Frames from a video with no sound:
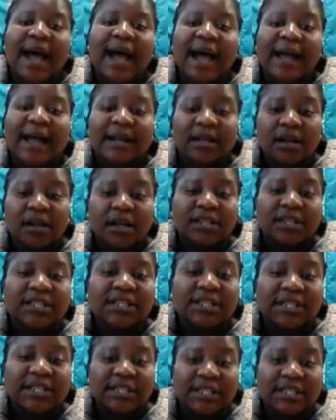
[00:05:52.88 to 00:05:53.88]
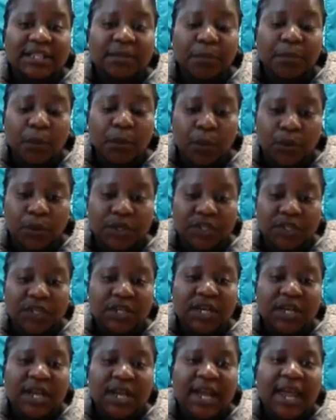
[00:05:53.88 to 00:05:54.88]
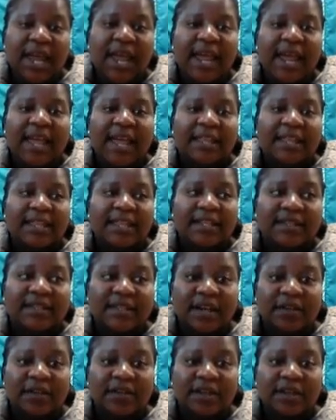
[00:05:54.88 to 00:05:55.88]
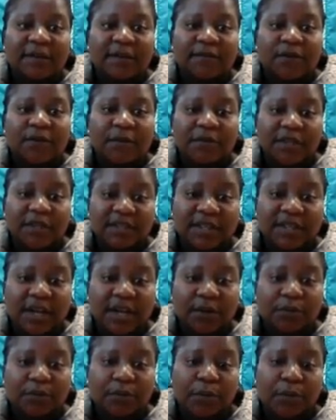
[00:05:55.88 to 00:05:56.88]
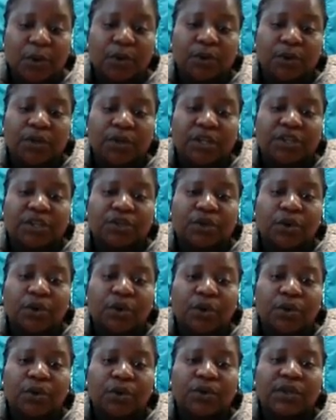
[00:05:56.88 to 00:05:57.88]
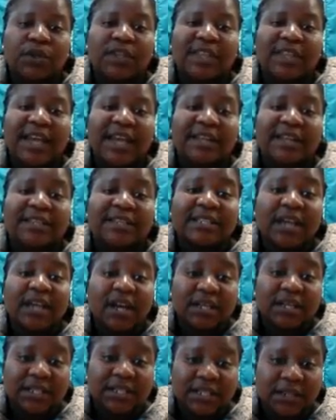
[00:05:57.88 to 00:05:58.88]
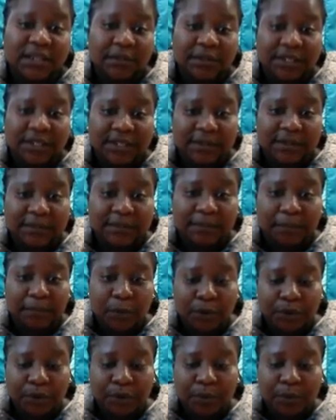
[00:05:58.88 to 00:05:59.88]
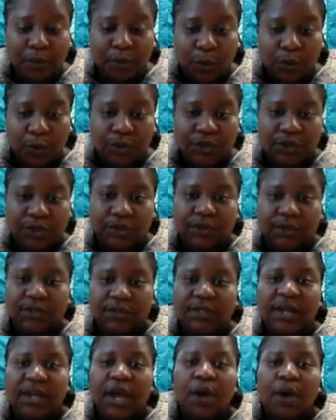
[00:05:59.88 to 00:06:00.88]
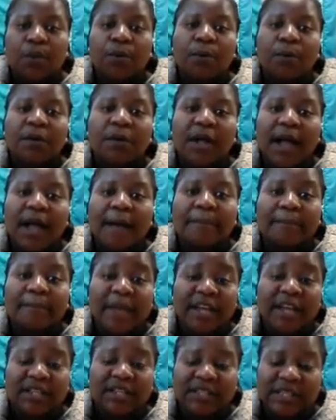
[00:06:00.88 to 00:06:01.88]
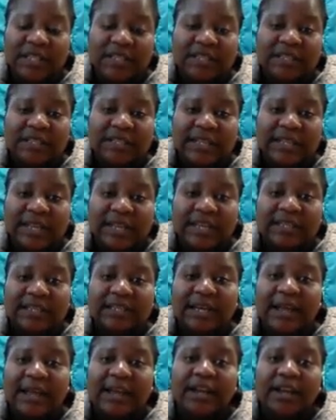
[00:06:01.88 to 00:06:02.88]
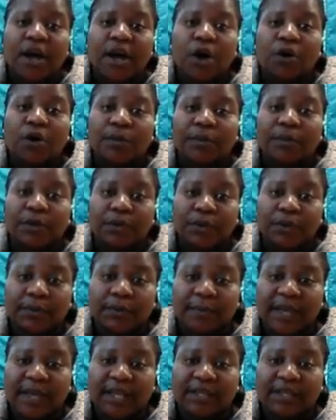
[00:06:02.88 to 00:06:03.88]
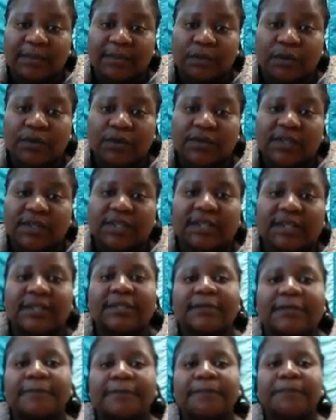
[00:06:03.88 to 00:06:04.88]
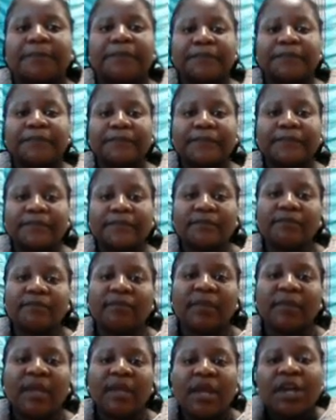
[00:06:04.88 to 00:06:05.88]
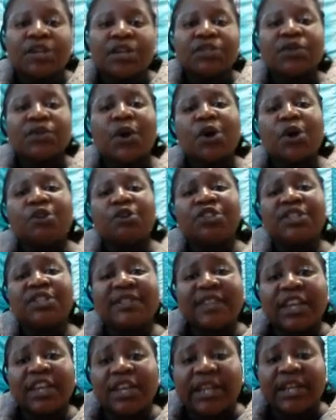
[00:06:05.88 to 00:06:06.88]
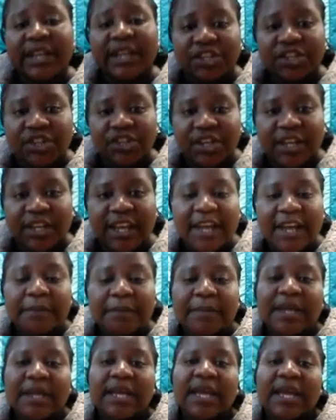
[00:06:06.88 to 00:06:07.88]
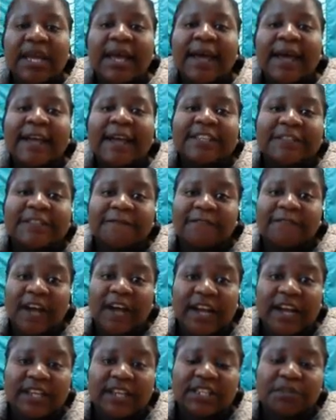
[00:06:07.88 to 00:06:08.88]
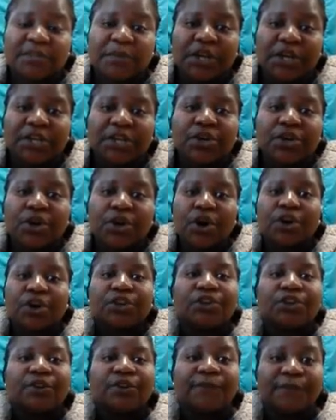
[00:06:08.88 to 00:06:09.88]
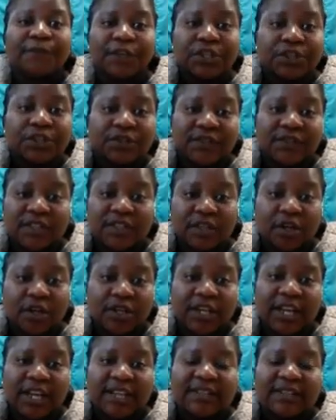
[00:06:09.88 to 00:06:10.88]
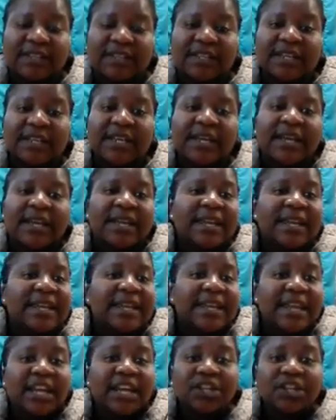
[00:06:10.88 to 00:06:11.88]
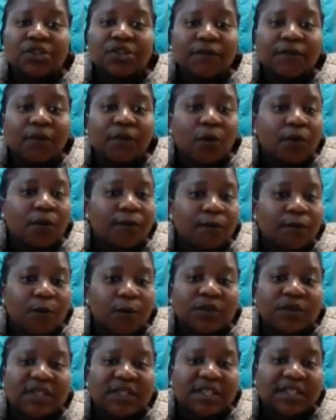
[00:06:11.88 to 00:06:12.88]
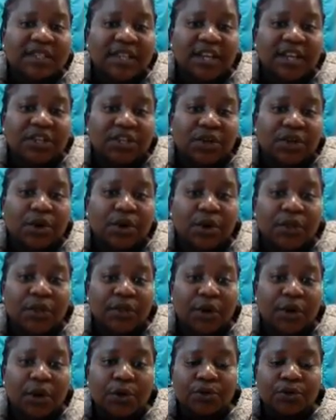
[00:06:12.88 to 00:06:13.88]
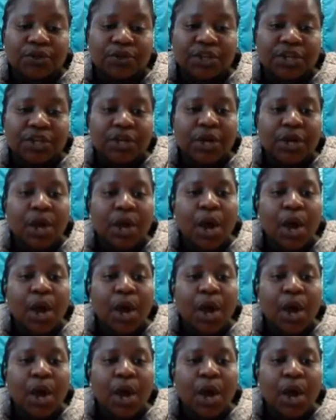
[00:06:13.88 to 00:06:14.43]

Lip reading: Atlantic deep water, and from the South Pole it's called the Antarctic bottom waters. We will come back to this later, and I hope it make more sense. So ocean circulation can be defined depending on your field of study as the net of all forces acting on the ocean,